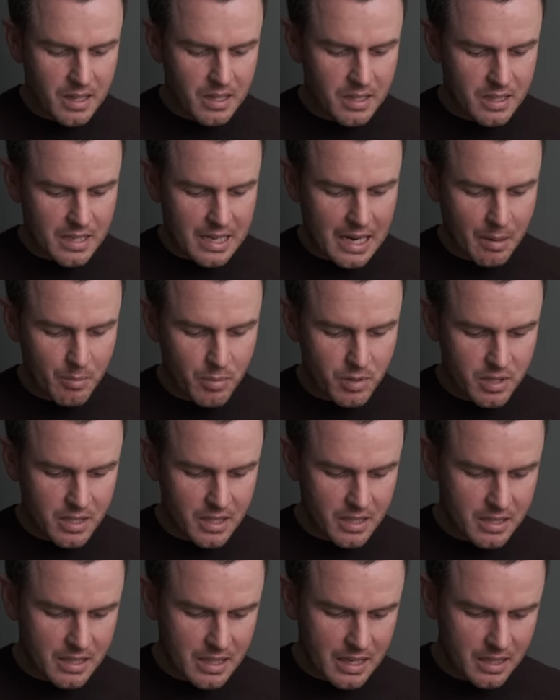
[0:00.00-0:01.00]
in your cameras
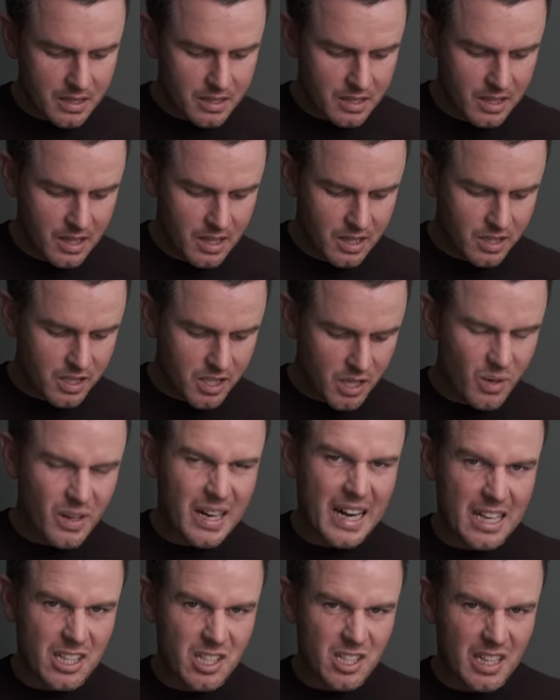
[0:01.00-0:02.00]
these days, so you
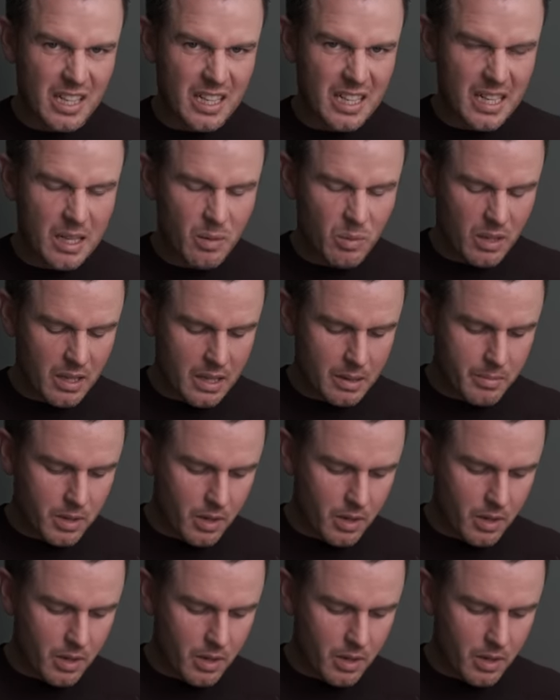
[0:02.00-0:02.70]
don't actually need one of them.